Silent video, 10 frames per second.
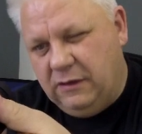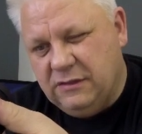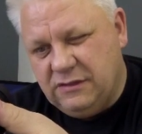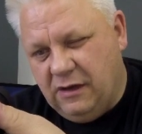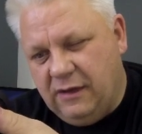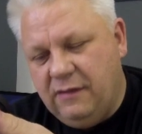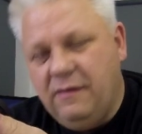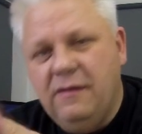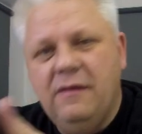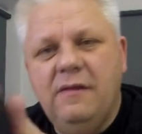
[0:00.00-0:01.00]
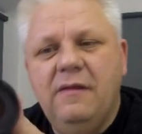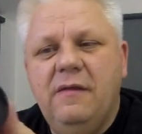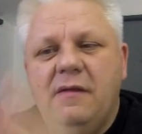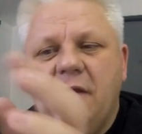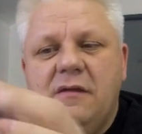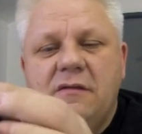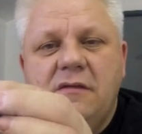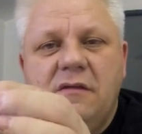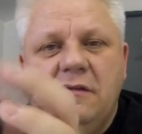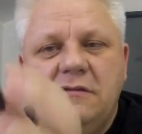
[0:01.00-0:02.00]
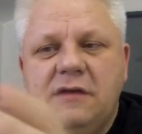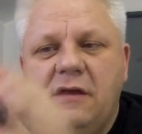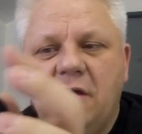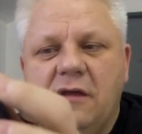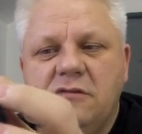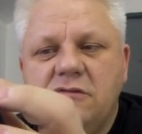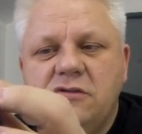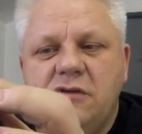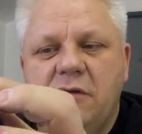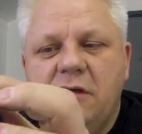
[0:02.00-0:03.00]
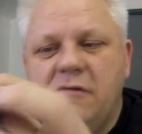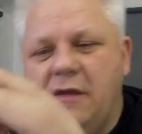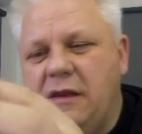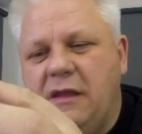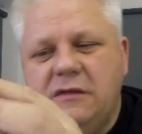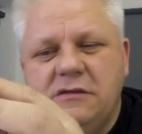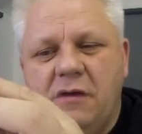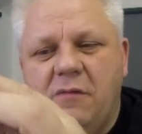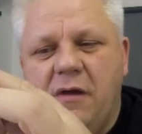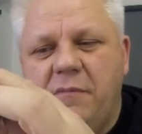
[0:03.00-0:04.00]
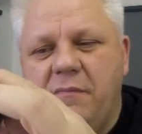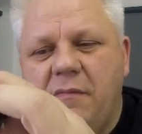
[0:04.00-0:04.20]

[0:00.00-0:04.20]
in a sight to get your gun shooting correctly. So